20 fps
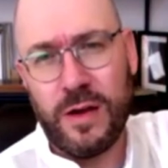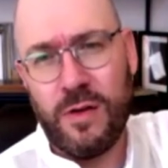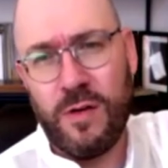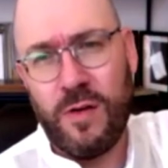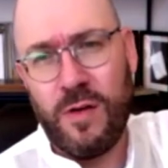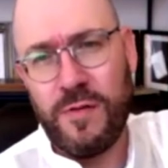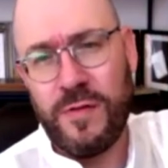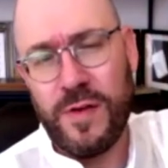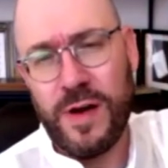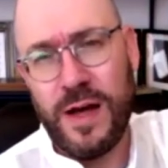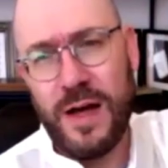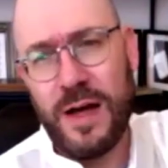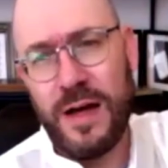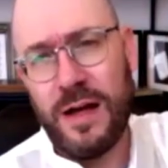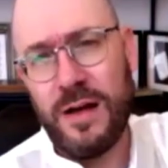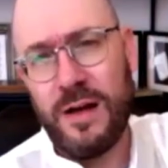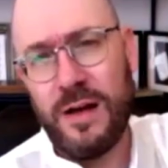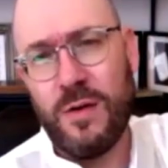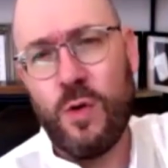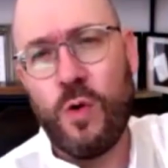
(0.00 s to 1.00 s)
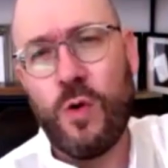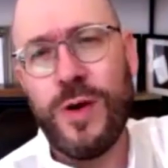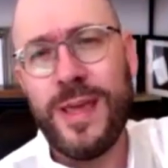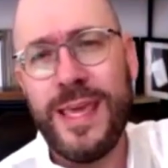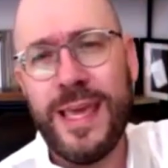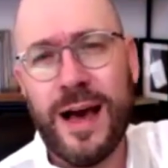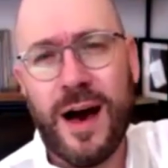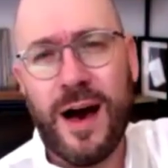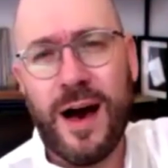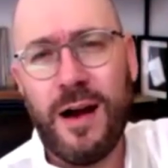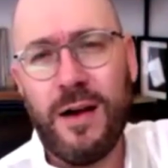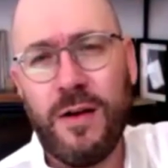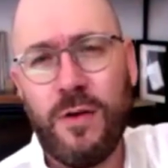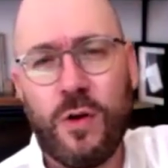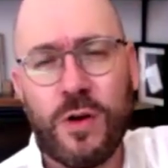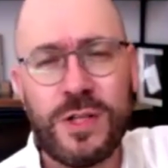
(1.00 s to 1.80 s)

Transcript: of uh, OER,